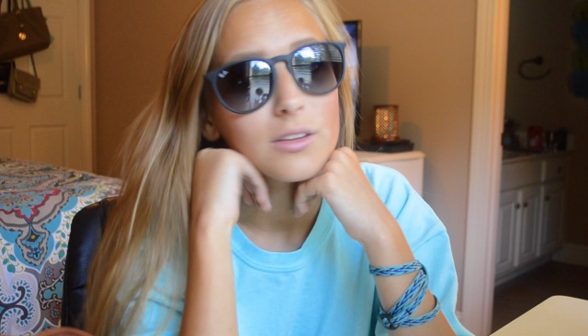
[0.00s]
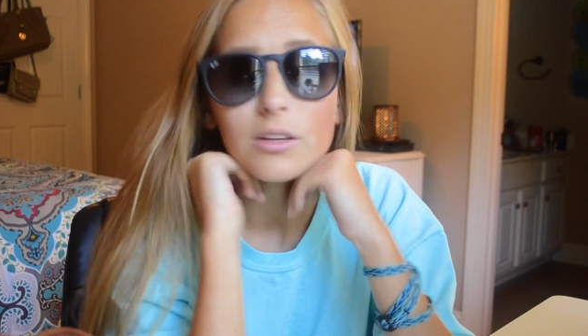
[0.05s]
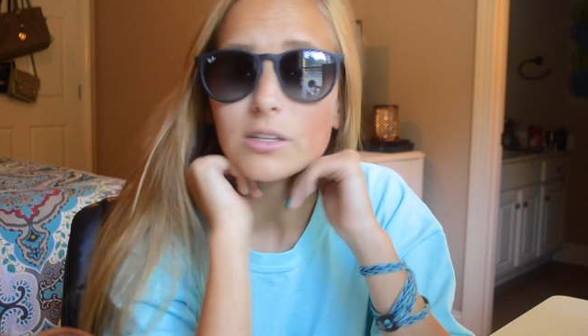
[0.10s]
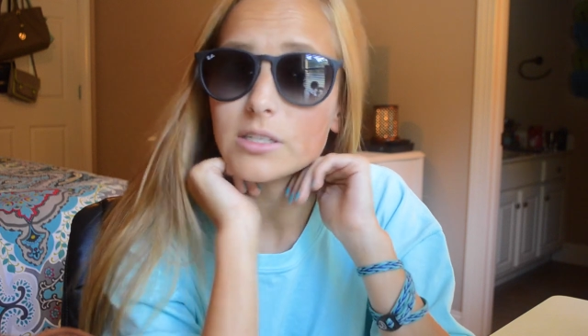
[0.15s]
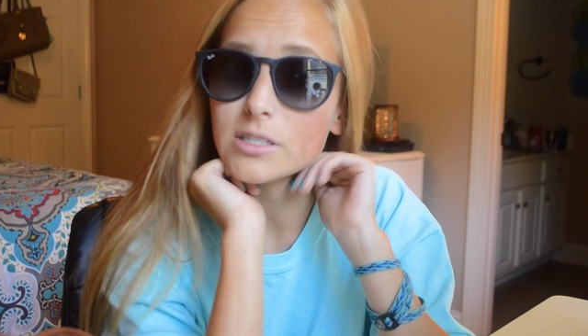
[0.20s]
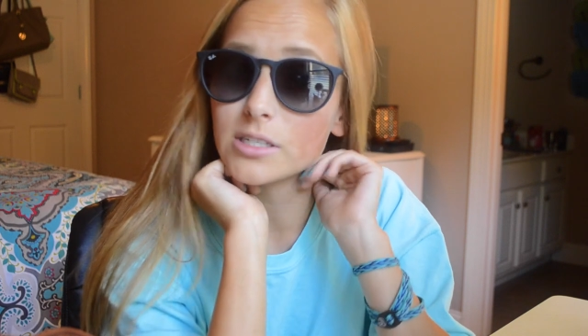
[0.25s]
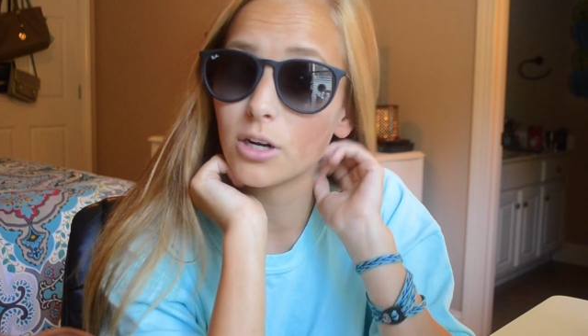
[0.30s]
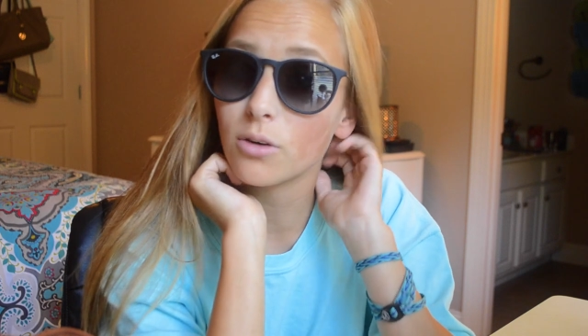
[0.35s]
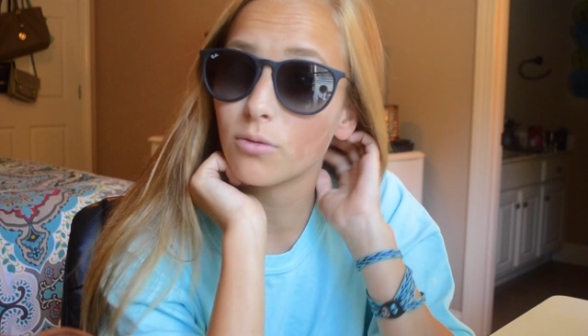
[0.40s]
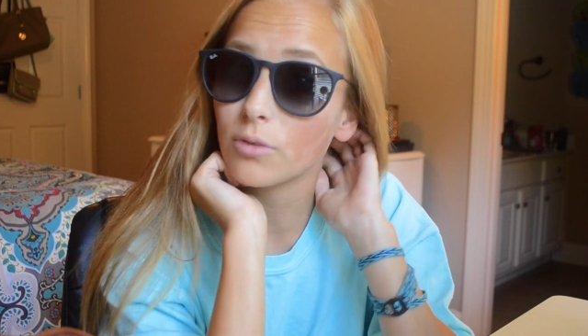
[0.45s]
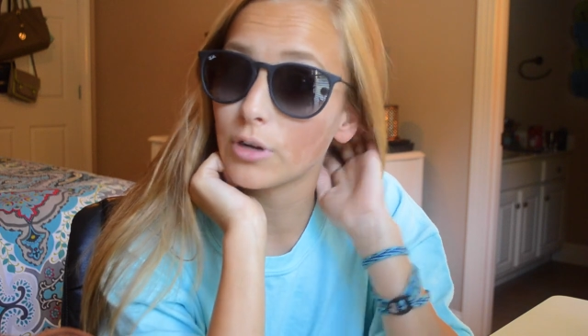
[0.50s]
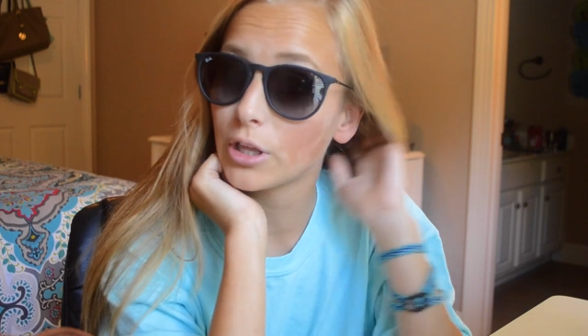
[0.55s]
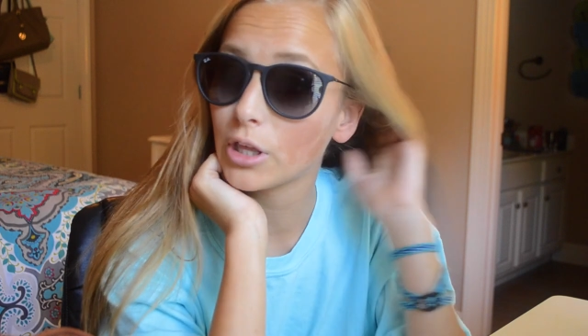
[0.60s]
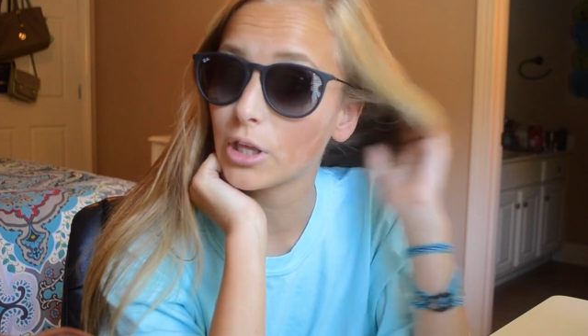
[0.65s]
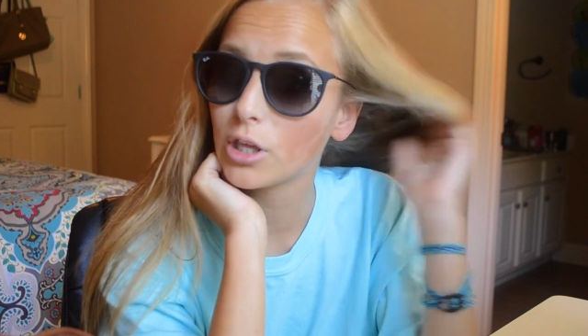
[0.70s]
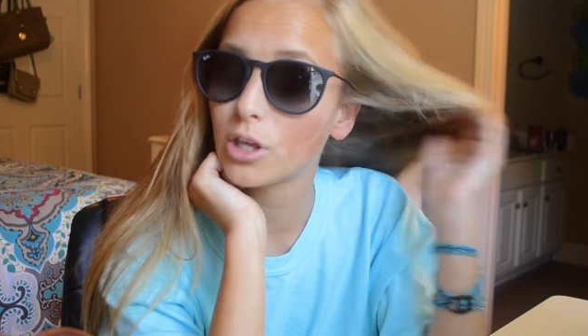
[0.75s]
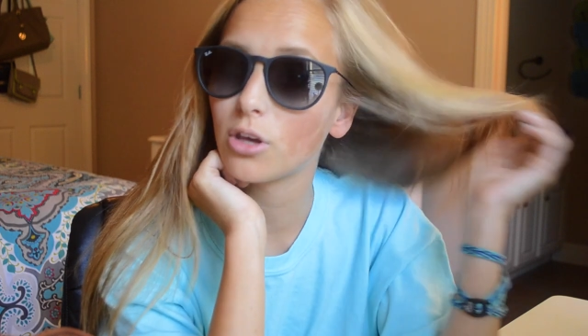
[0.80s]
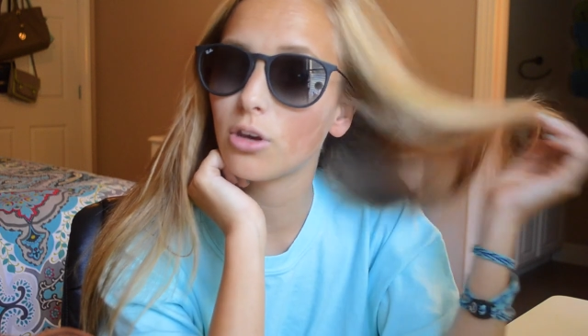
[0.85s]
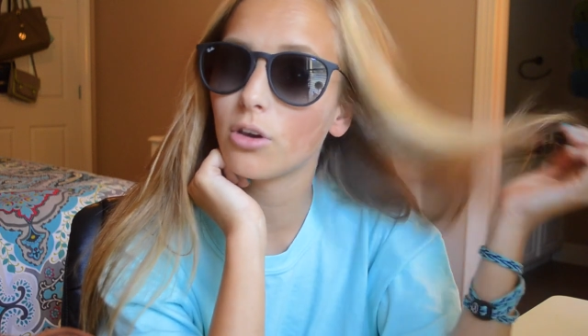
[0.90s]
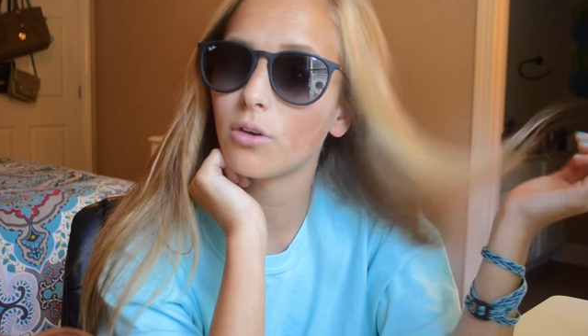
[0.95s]
Still
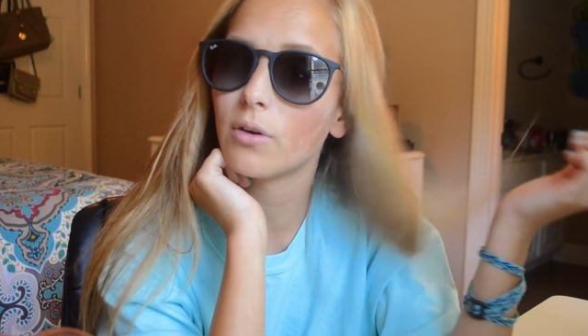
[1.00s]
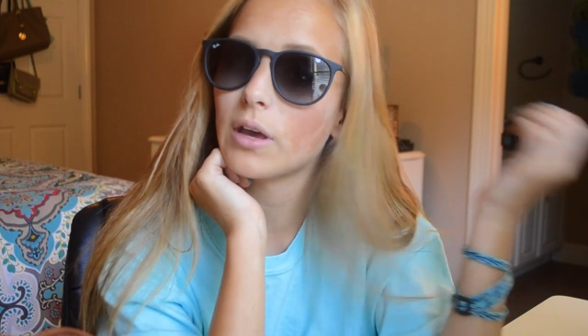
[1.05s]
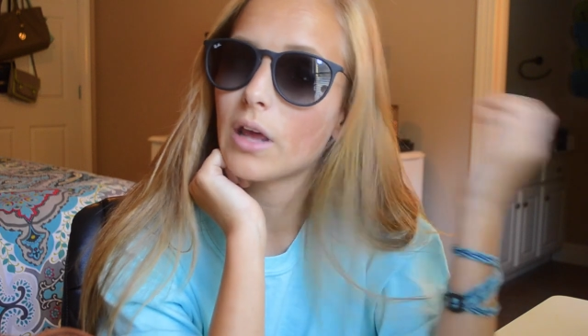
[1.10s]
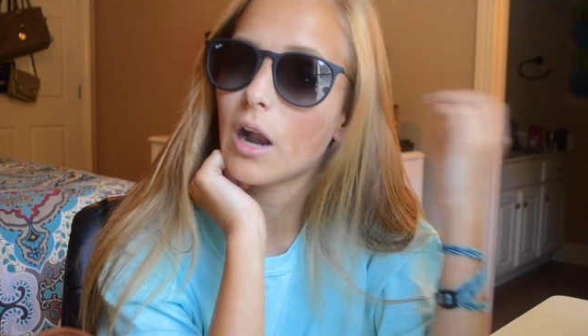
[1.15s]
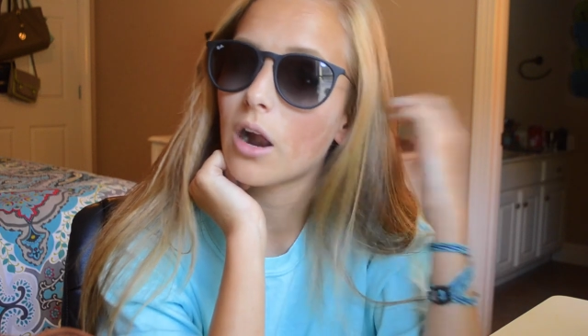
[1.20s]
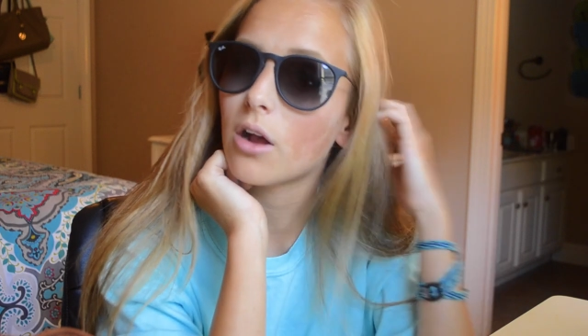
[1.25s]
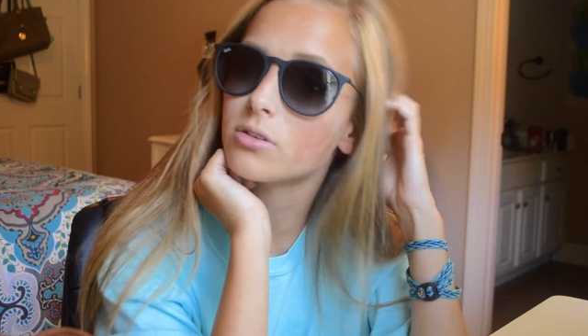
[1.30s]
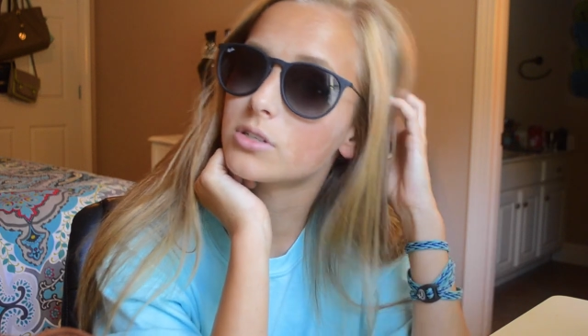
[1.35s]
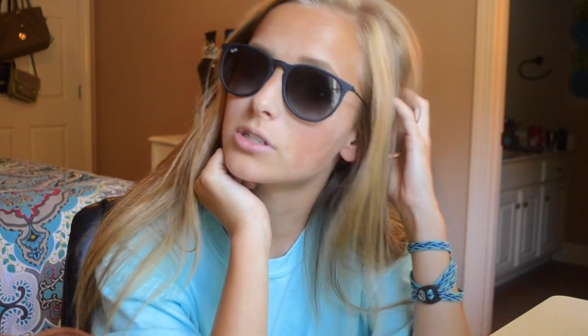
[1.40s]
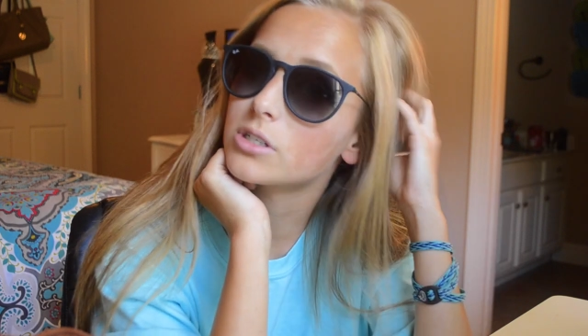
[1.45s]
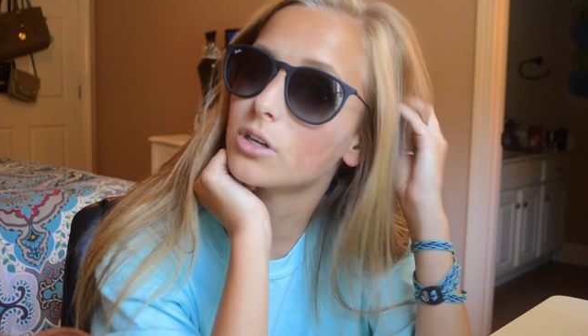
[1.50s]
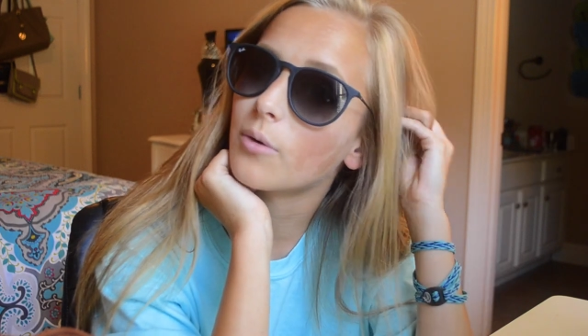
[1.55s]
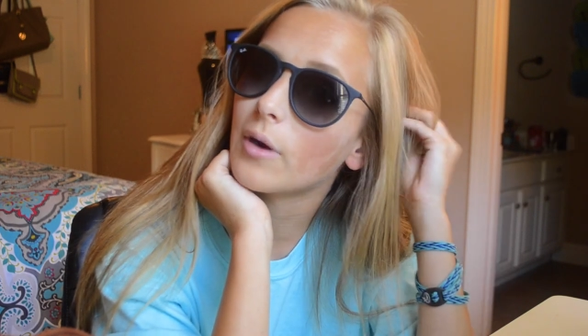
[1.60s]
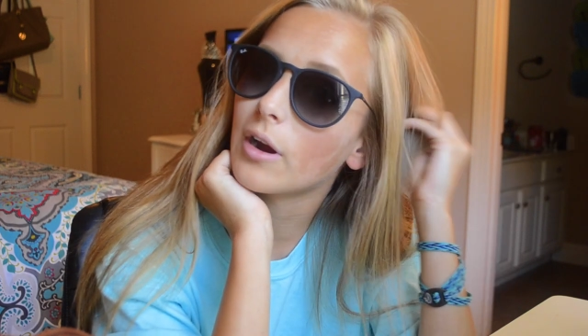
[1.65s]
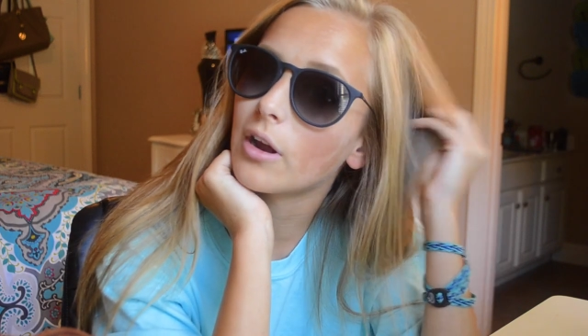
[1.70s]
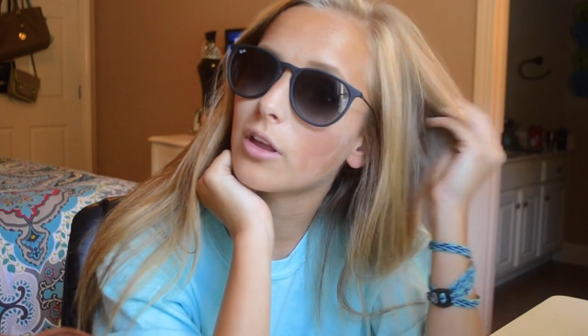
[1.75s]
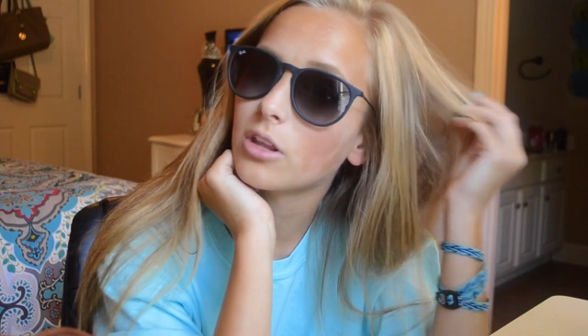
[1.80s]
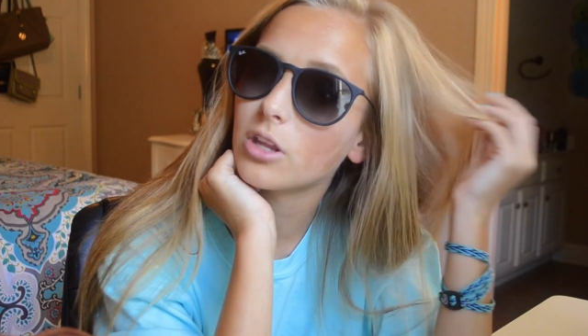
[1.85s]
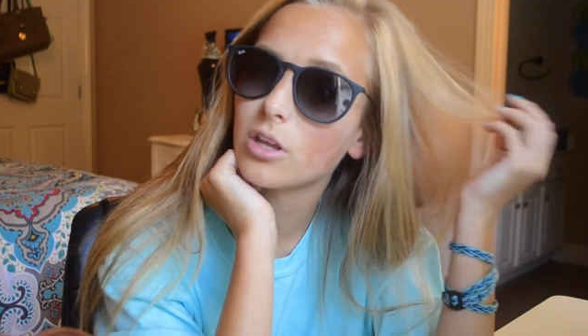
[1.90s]
really cute, and I'll still wear